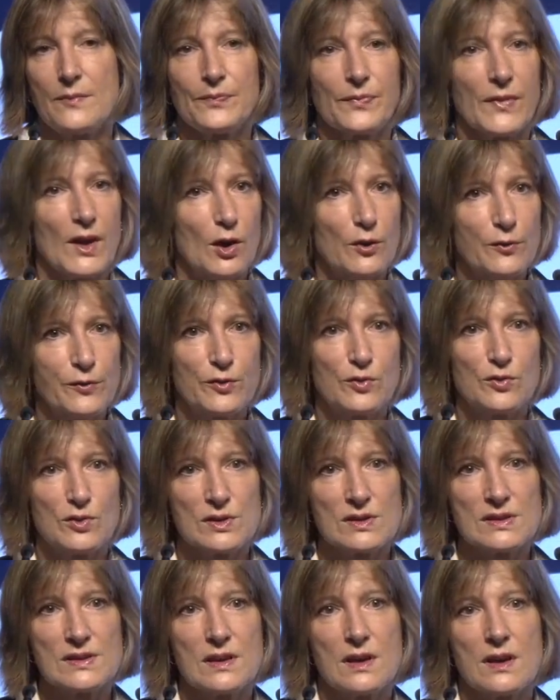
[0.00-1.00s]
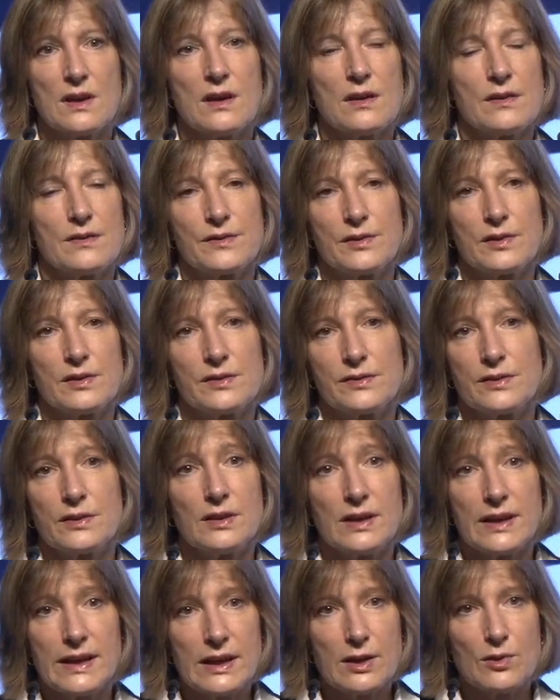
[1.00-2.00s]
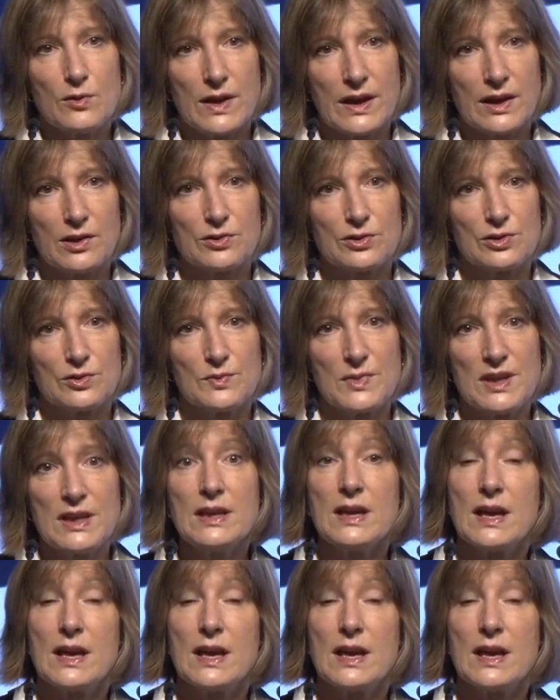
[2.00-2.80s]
Of course, the LEO economy,